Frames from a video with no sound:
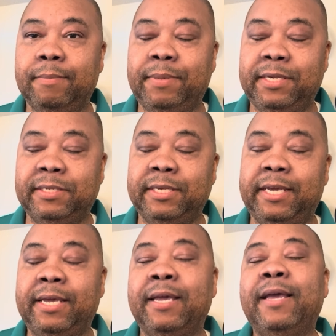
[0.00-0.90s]

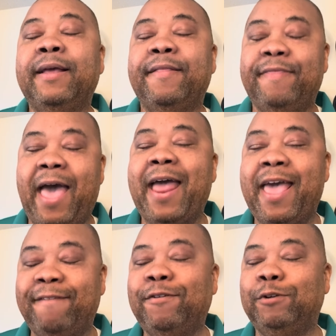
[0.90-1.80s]
PC. That
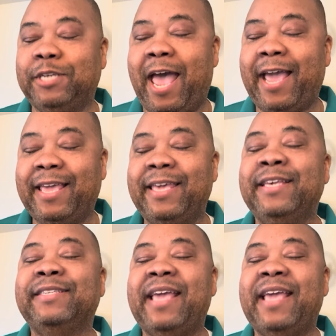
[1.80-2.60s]
headphone jack is